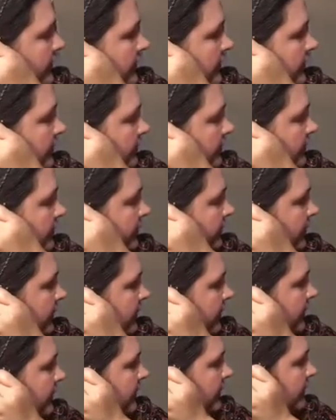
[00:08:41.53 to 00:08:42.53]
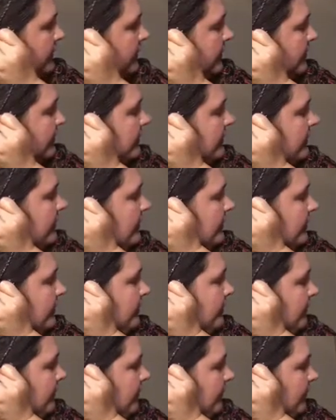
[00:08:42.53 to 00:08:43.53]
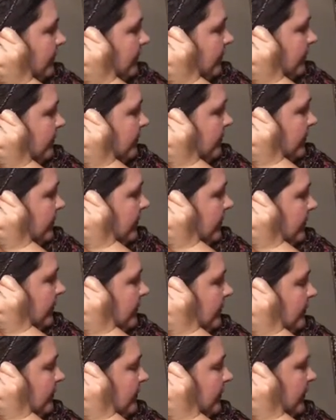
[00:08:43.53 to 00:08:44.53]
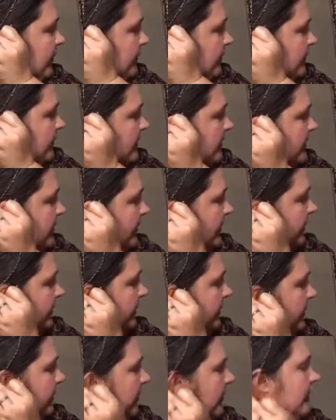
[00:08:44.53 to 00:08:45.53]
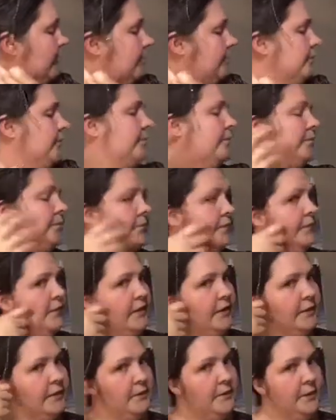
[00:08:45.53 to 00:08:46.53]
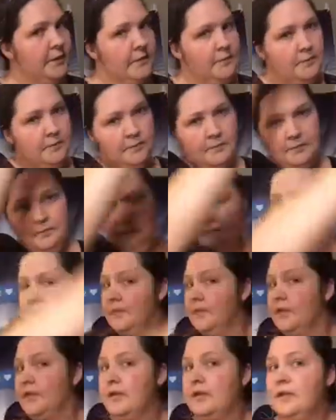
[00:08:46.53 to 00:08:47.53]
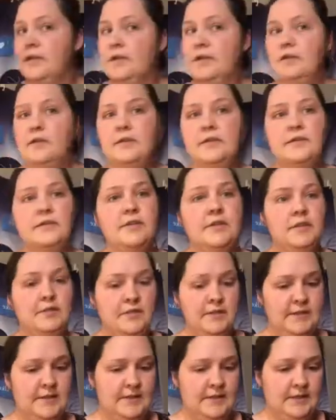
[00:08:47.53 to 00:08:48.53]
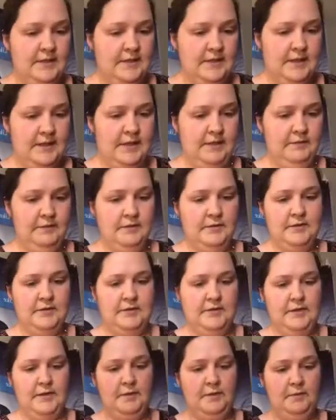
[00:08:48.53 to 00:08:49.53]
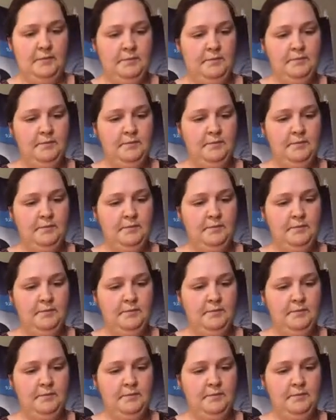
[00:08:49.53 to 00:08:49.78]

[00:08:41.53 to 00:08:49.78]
The O-ring. There we go. The O-ring was getting caught. There we go. So I'll just let that hang for a second.